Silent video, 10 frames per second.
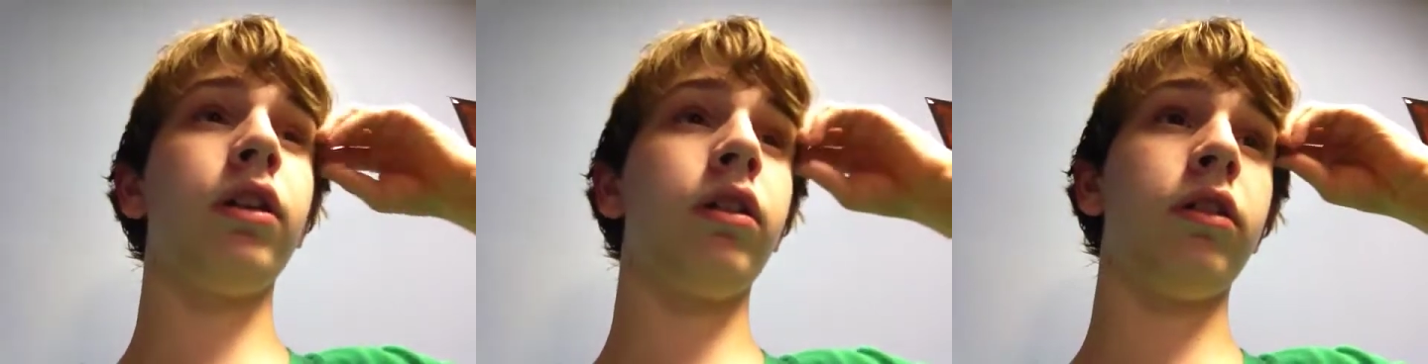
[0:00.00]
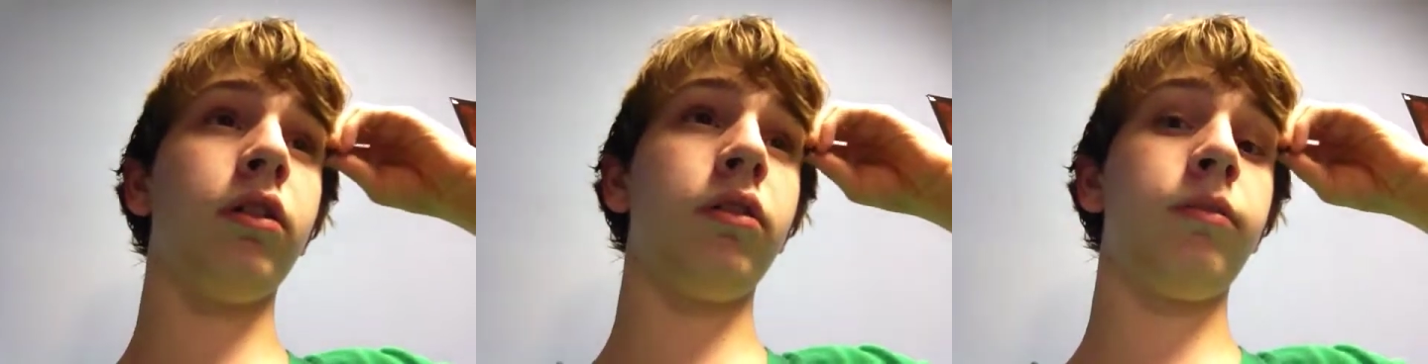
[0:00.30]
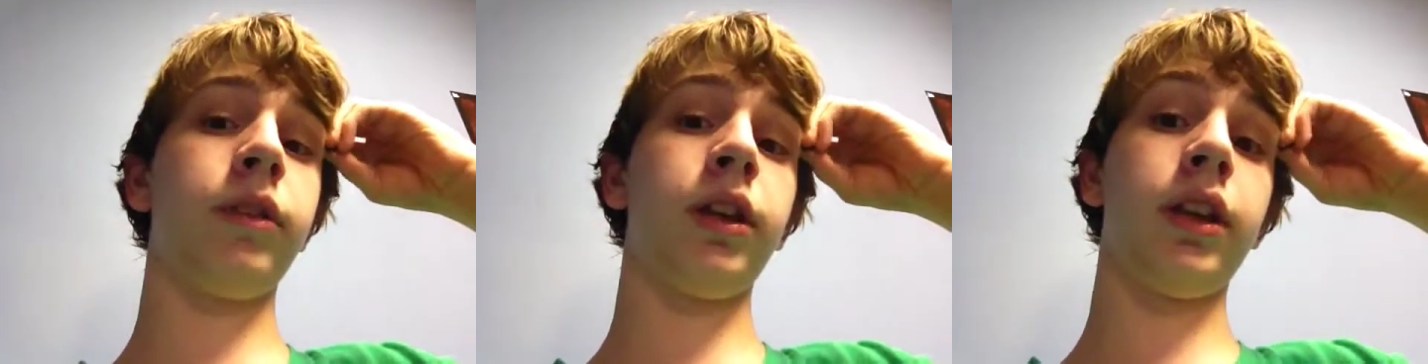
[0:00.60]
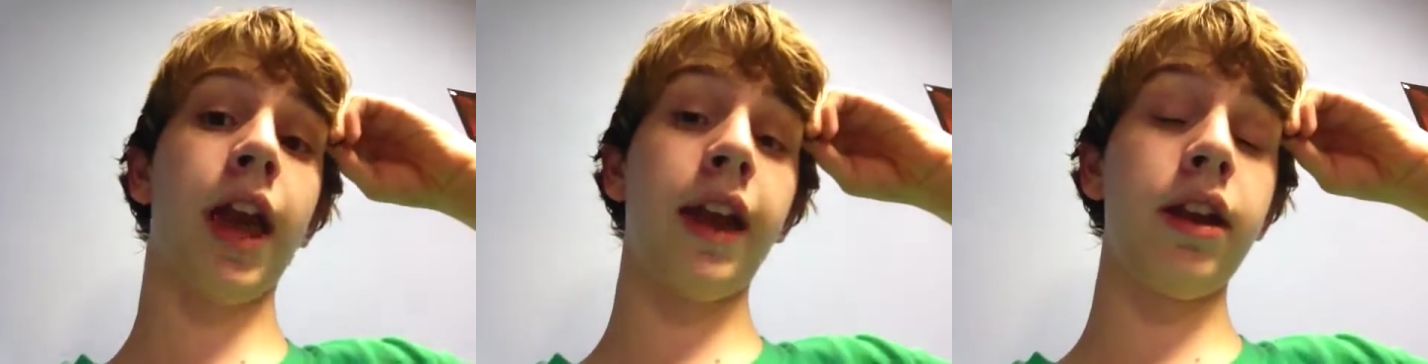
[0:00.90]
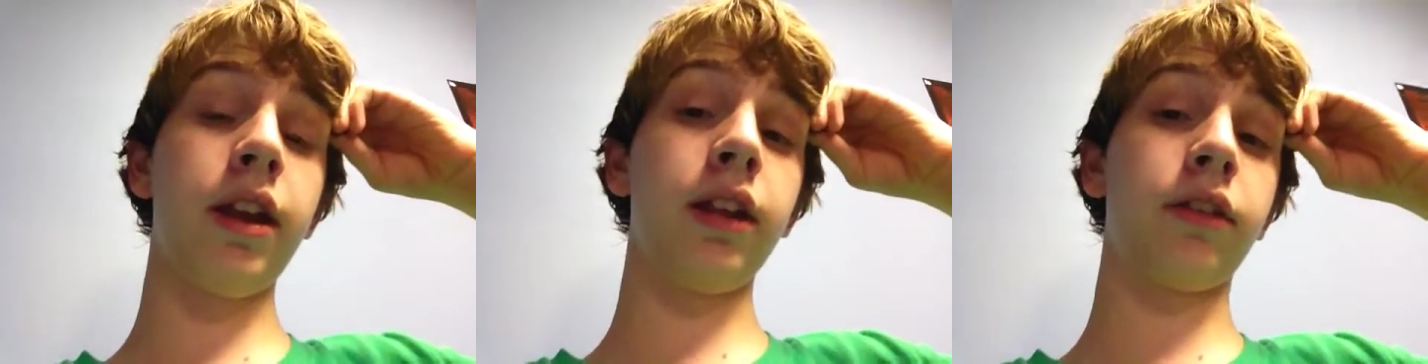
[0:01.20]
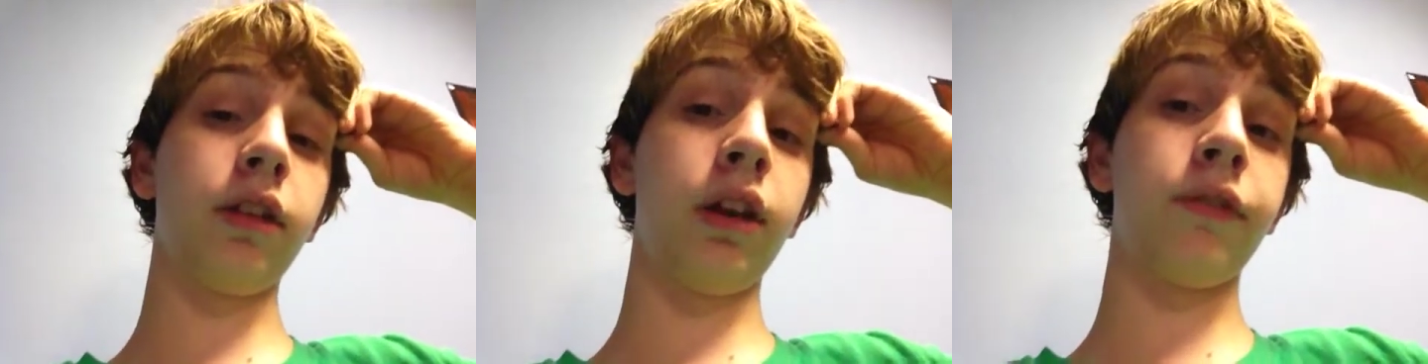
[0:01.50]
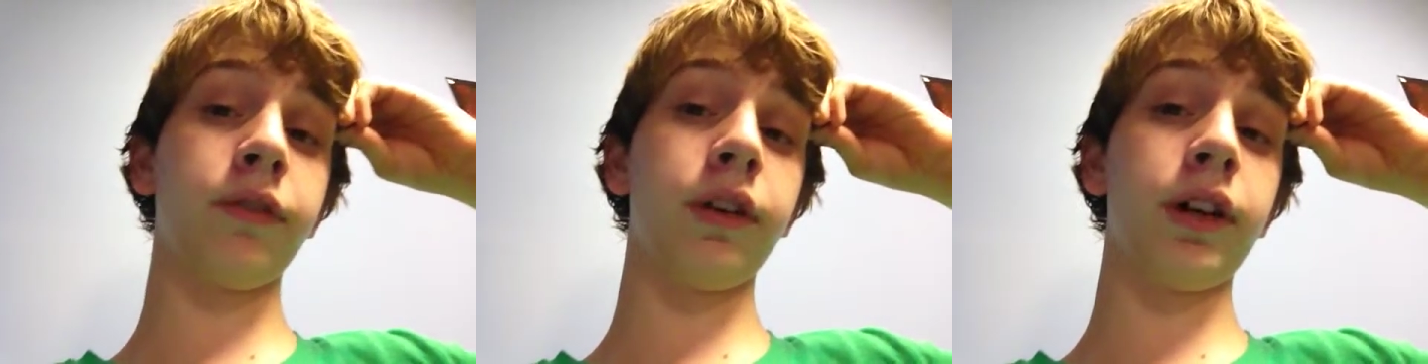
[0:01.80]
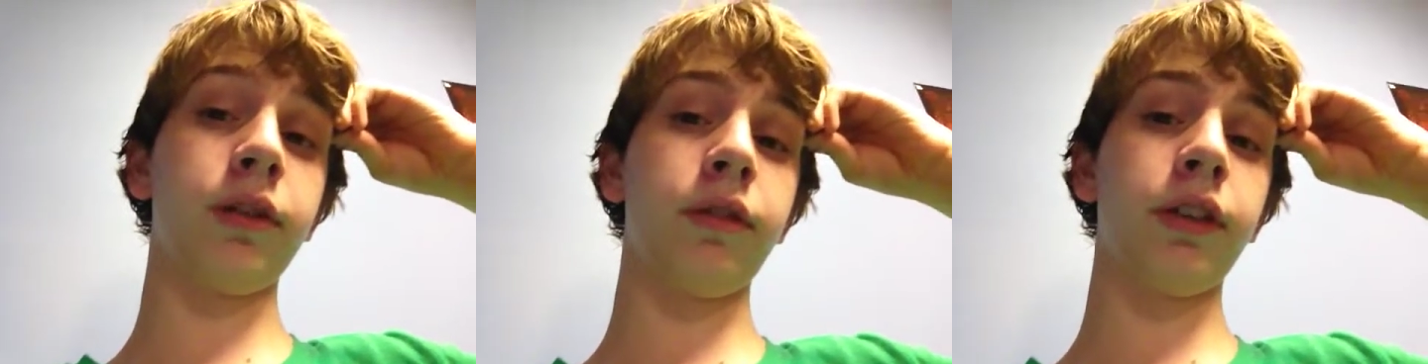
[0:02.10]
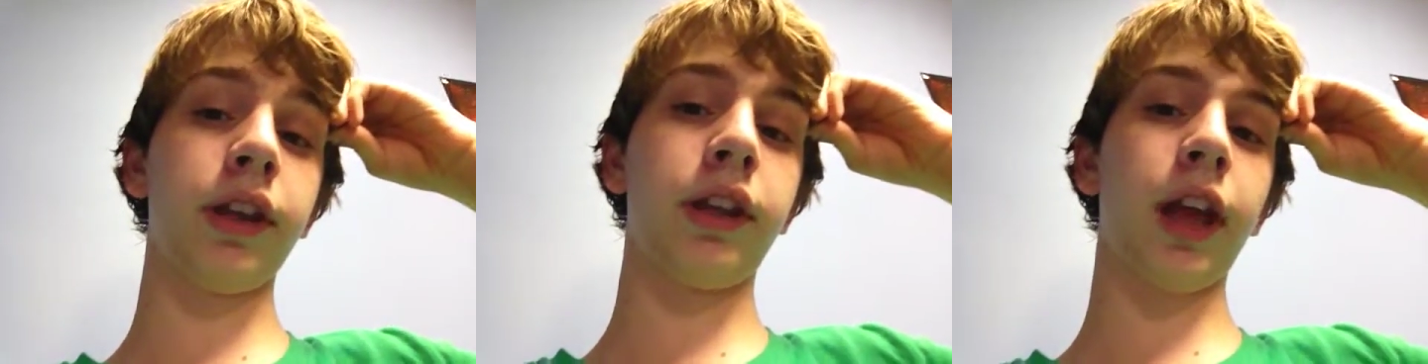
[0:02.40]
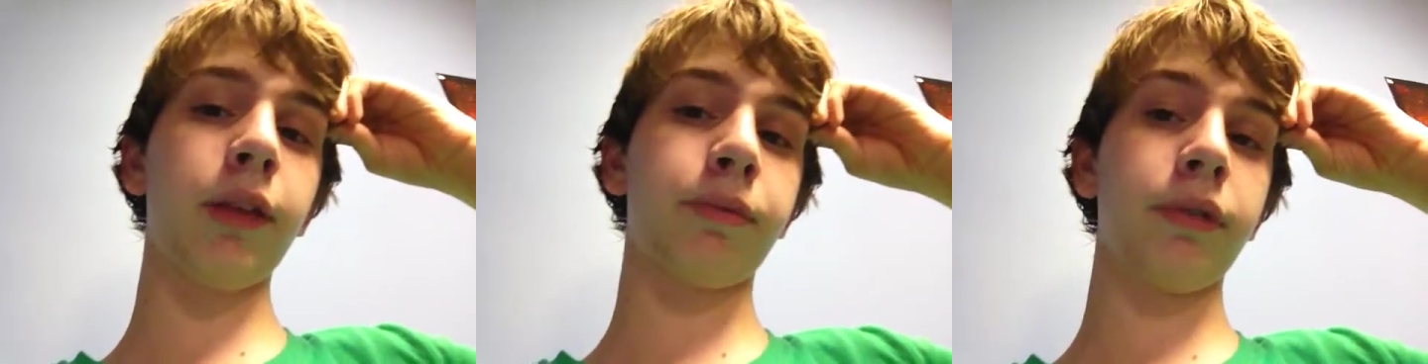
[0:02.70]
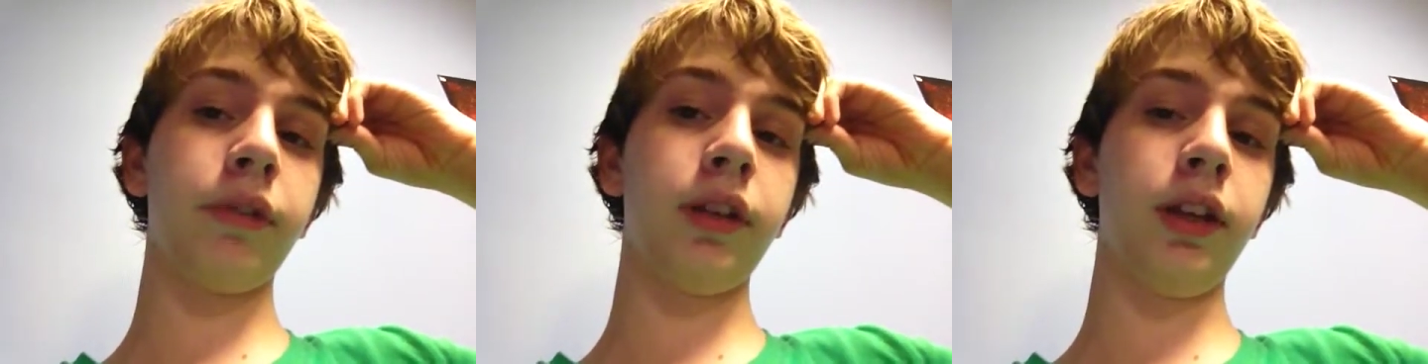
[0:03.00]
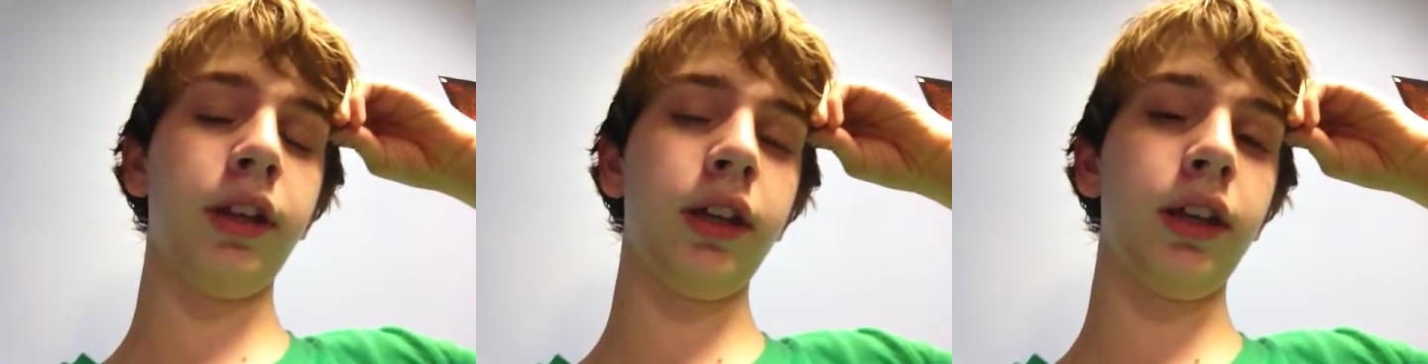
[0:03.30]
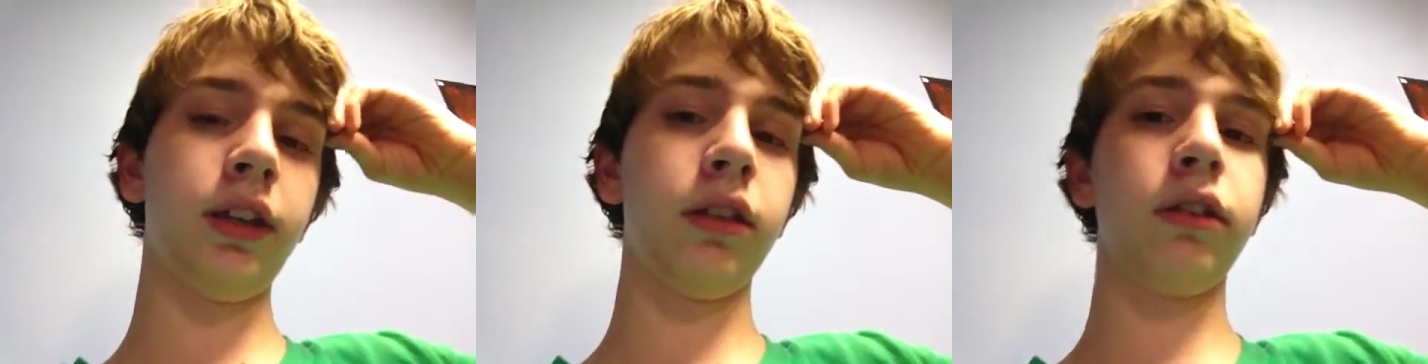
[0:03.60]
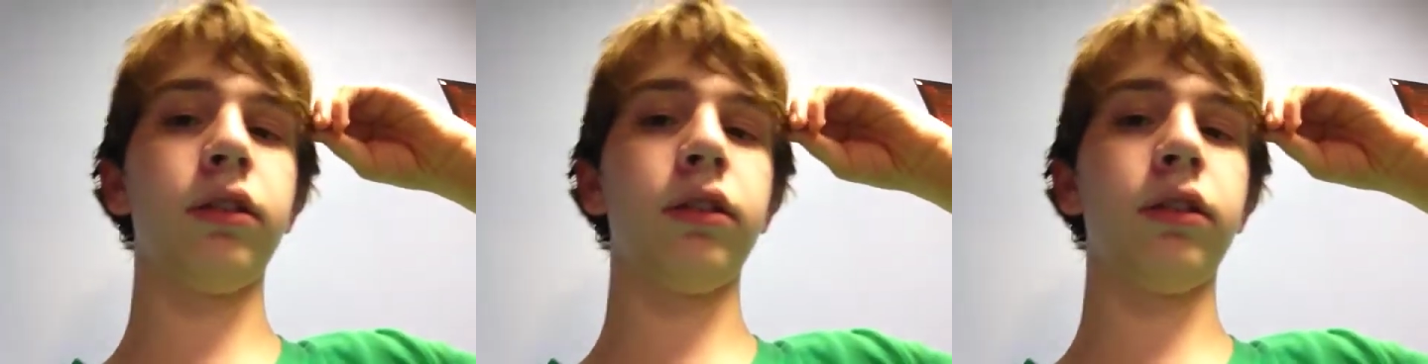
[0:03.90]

um an editing software which I desperately need.